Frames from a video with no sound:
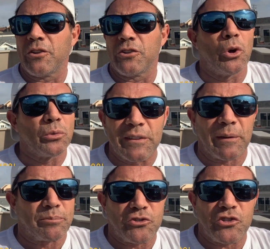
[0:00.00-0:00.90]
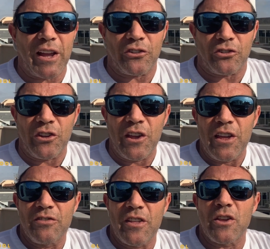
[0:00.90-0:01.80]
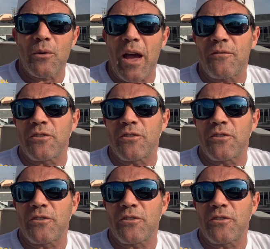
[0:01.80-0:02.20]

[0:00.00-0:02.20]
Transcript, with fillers: You don't leave it up to chance. Then you have,